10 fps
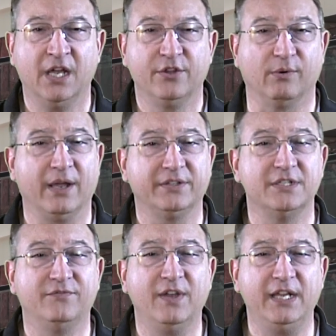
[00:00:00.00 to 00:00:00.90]
Throughout
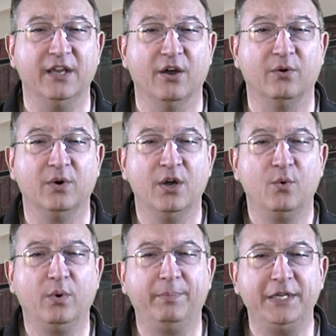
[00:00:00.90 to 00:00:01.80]
this video,
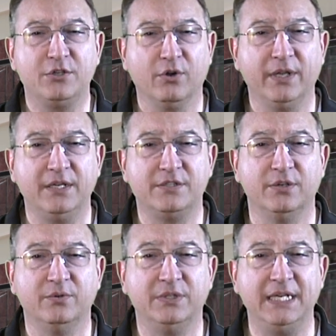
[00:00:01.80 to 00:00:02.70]
we'll be turning
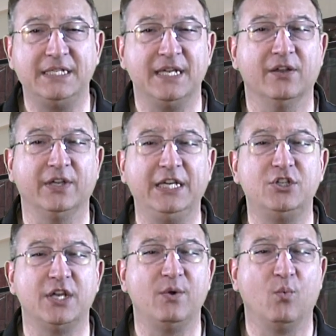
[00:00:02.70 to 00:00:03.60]
to Detail
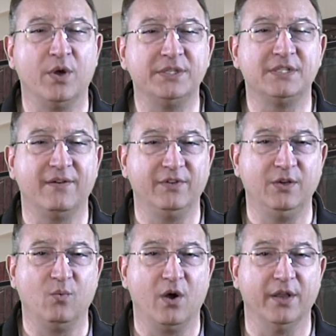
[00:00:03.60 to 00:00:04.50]

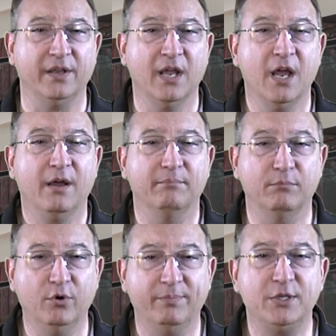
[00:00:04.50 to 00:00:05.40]
EJ171,
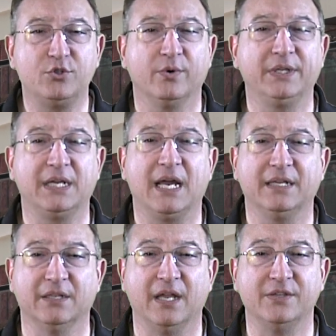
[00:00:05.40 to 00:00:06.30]
Movement Joint
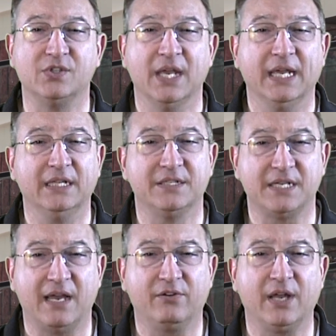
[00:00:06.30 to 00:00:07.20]
Guidelines in the
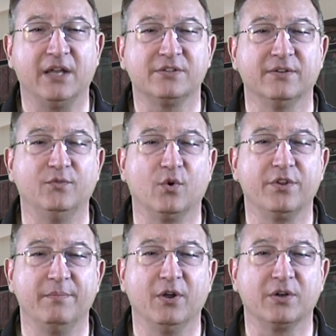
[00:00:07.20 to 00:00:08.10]
Tile Council of
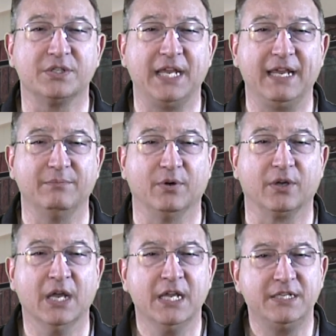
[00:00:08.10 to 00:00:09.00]
North America's
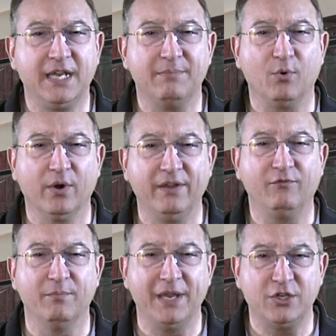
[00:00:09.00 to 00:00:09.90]
Handbook to get more
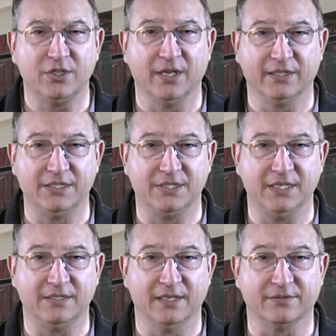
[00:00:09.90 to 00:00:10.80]
information on these
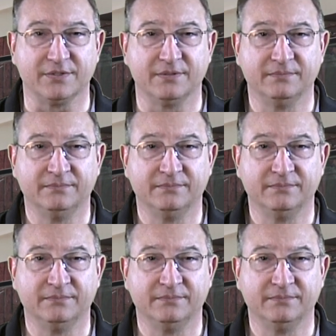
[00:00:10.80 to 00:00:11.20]
details.